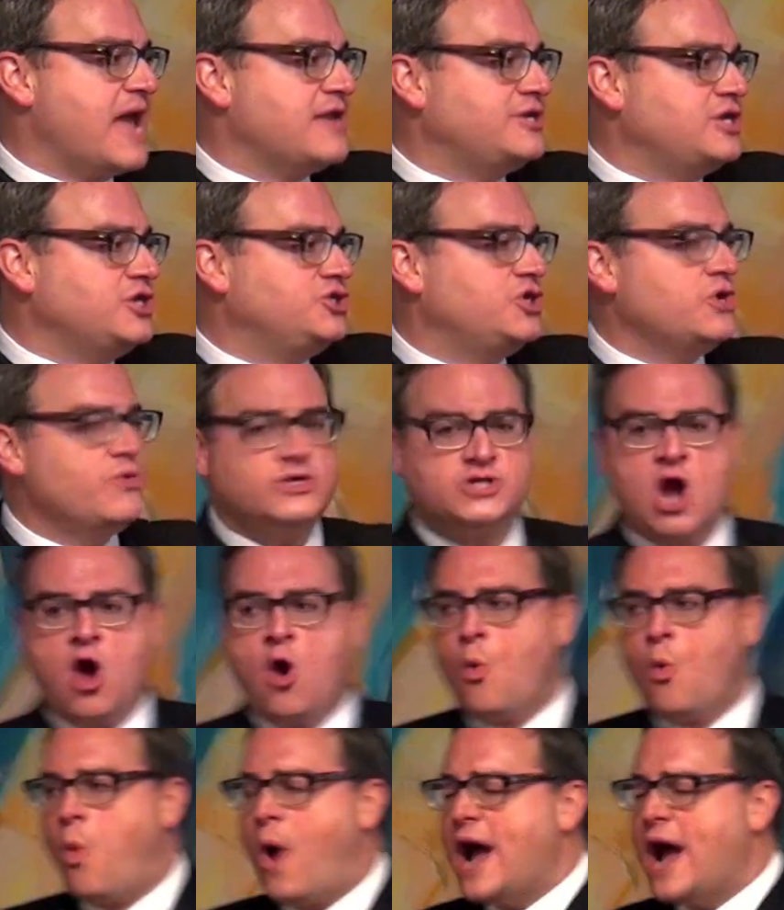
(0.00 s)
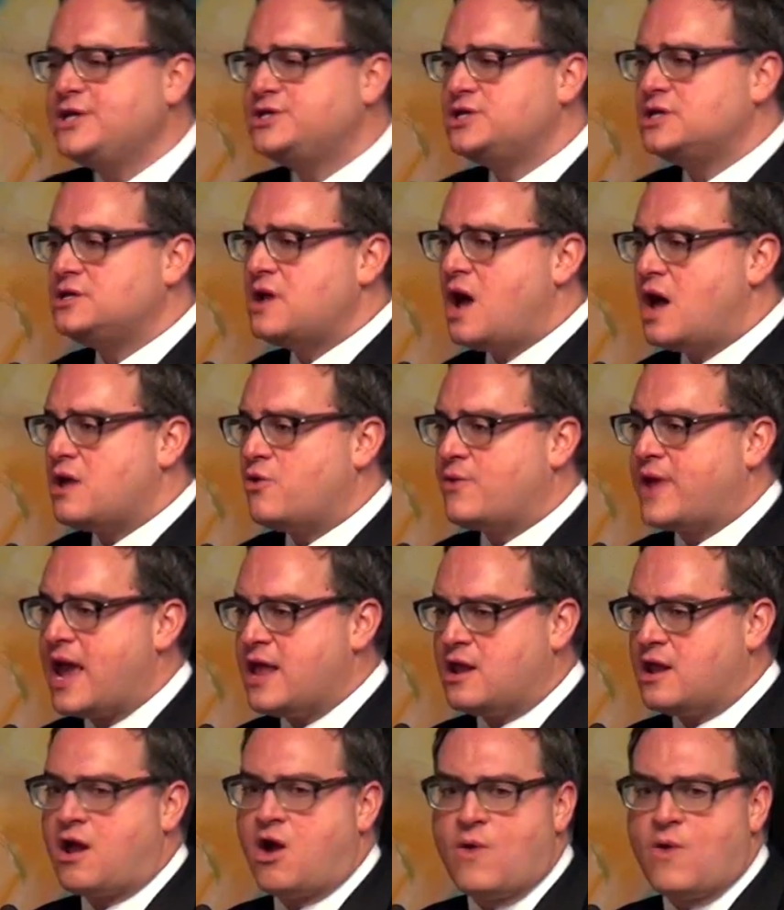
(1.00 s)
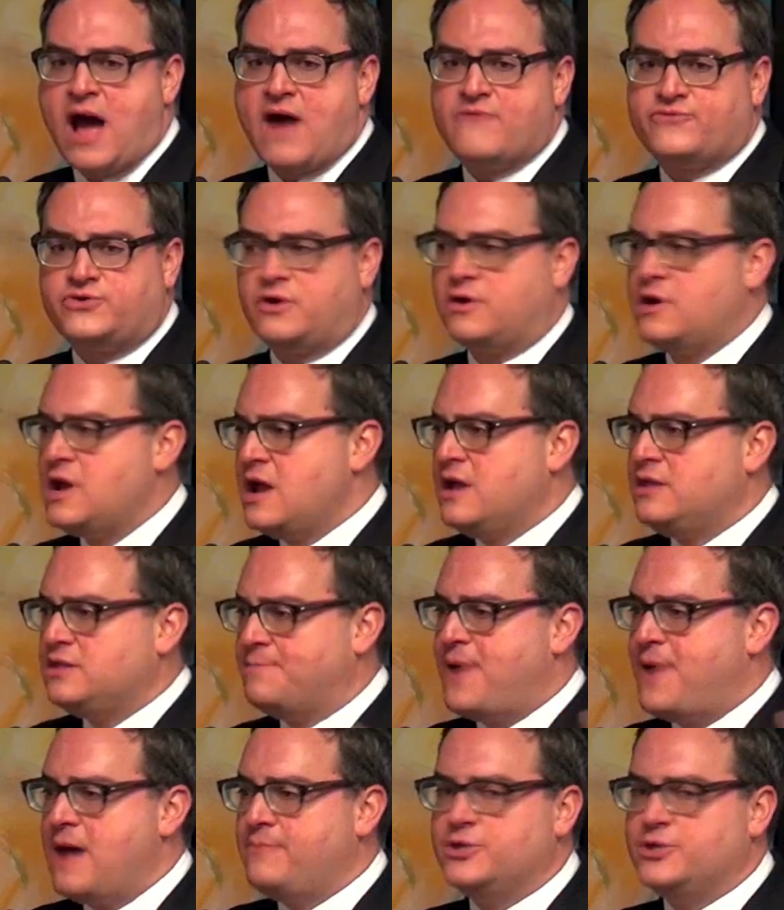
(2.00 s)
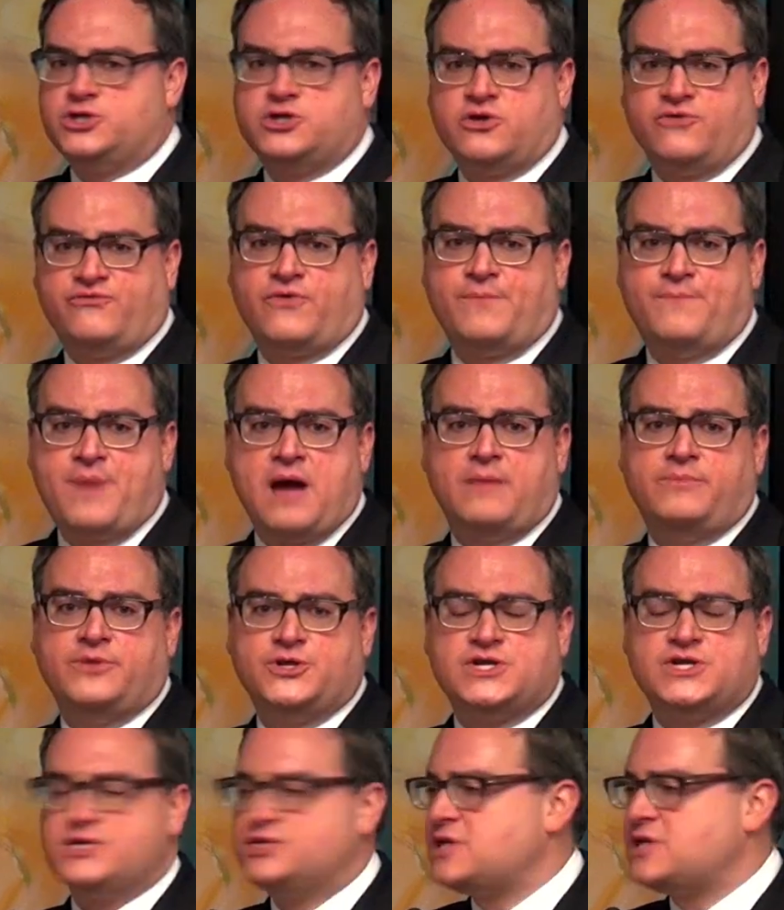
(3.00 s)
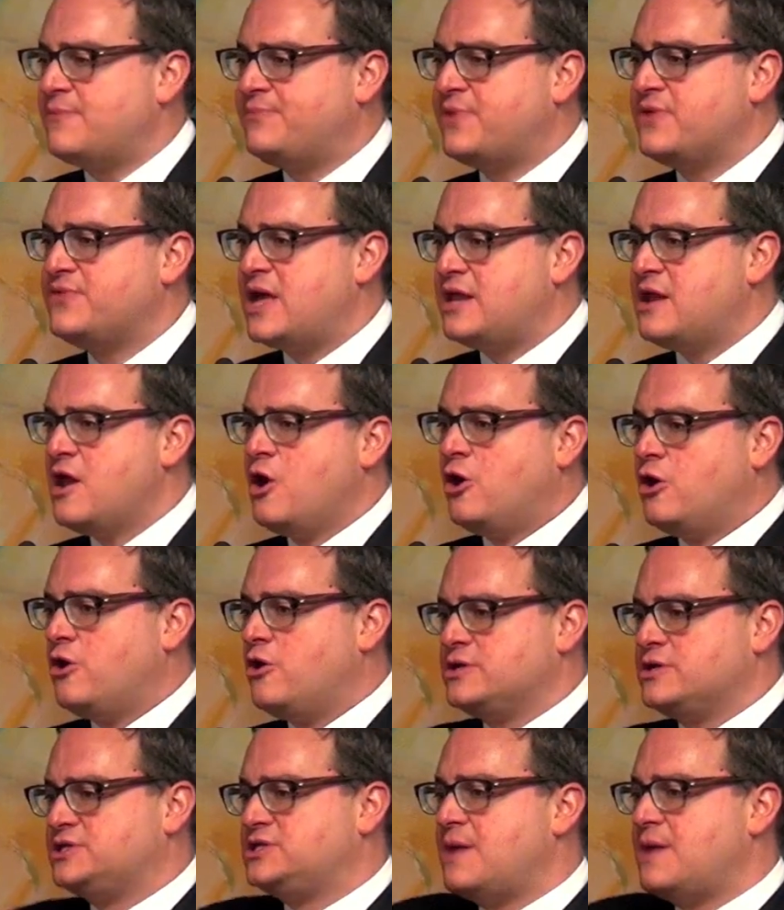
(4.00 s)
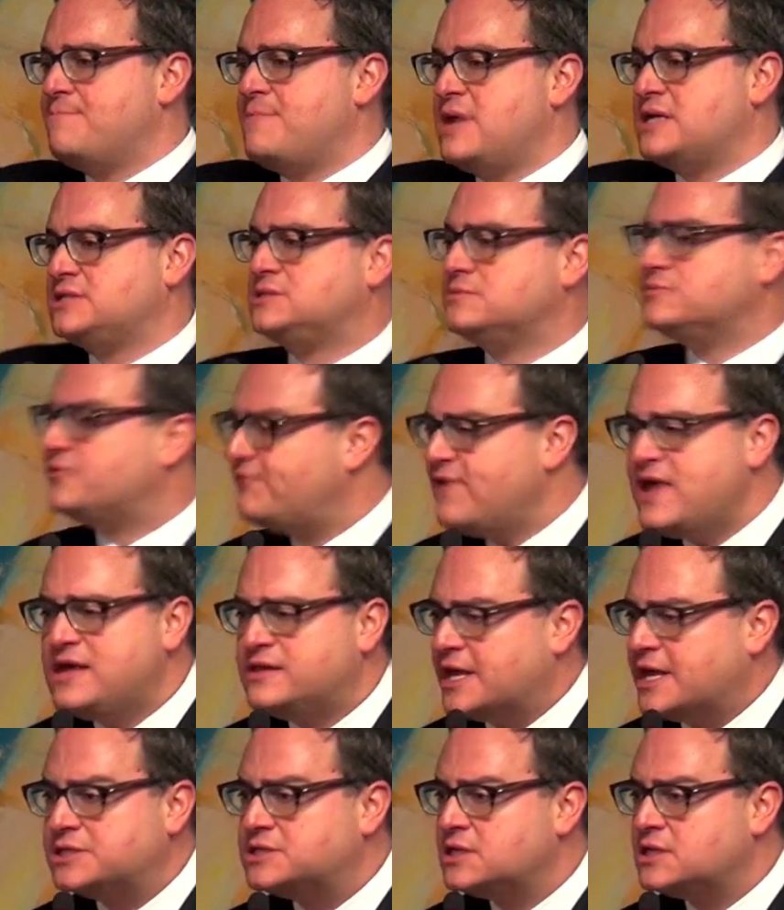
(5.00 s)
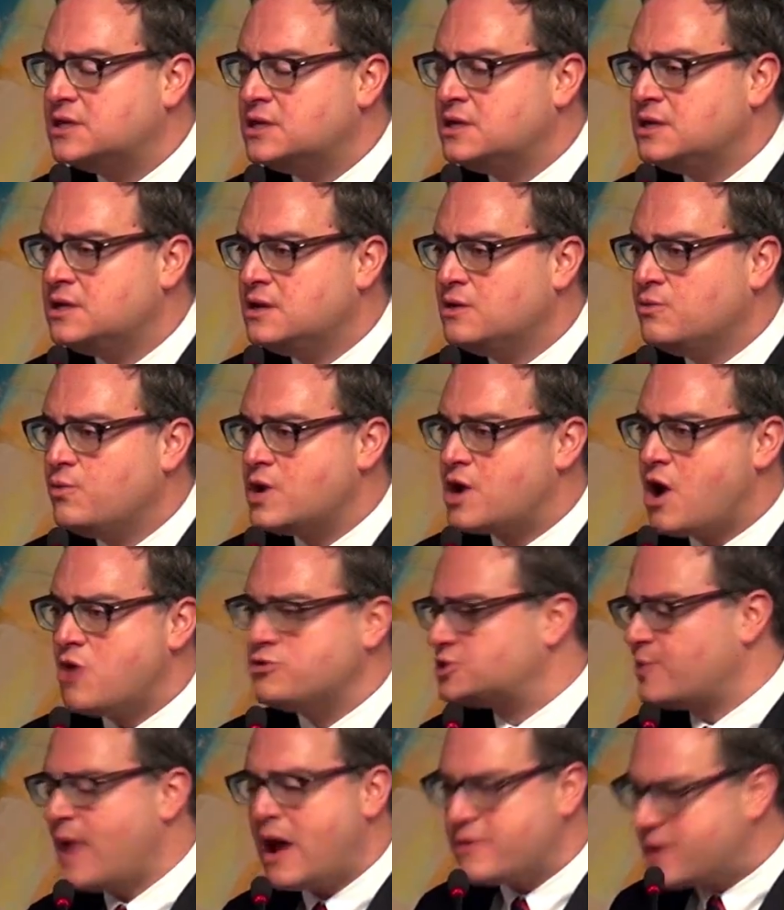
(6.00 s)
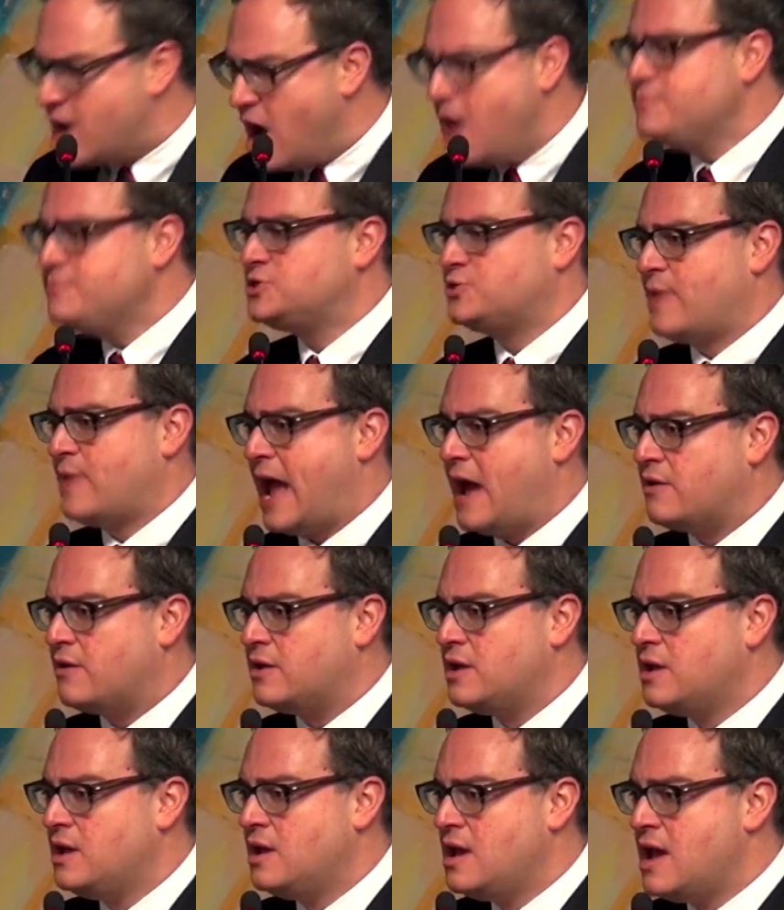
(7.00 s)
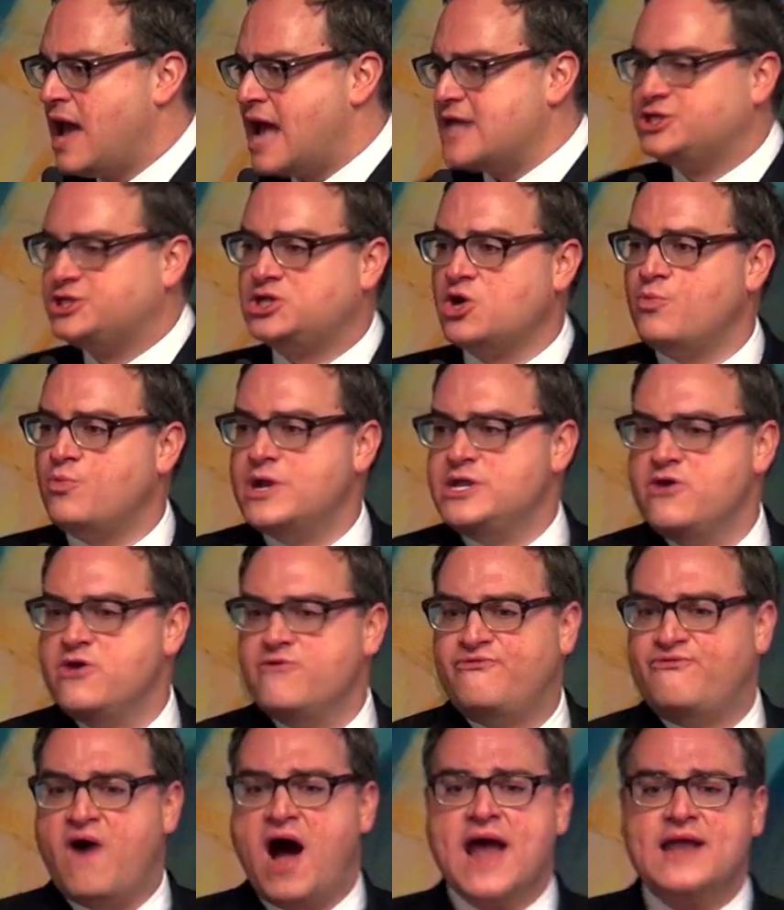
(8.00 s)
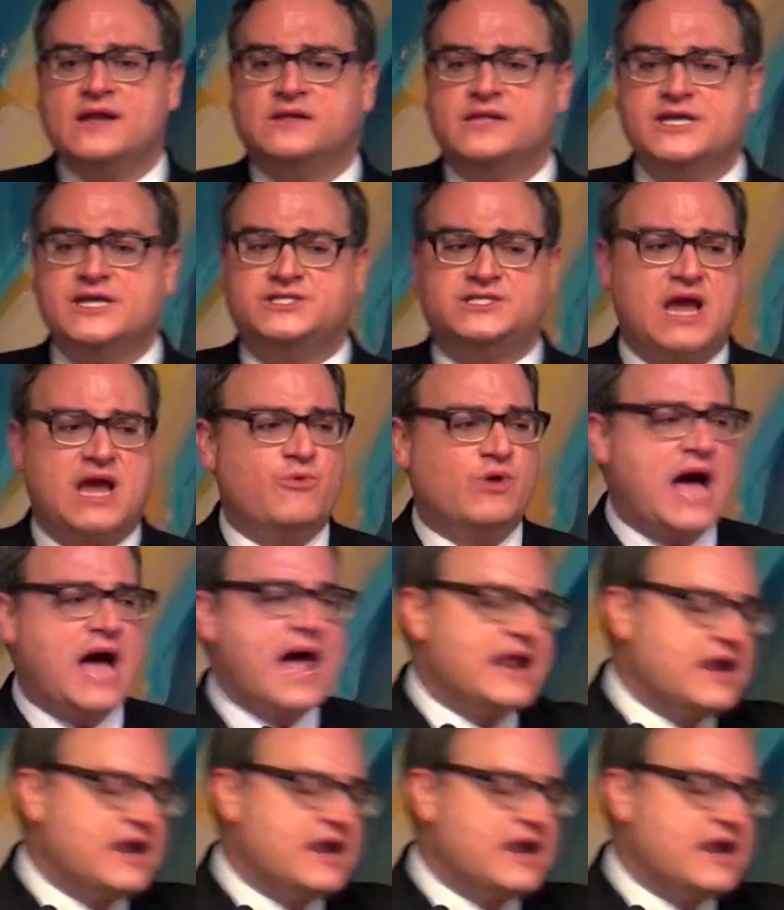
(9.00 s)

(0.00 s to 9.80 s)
anti-Jewish, why is it not okay to go after the publisher for publishing something that hurts some Muslims' feelings? What goes around comes around. And so when you finally say, well, I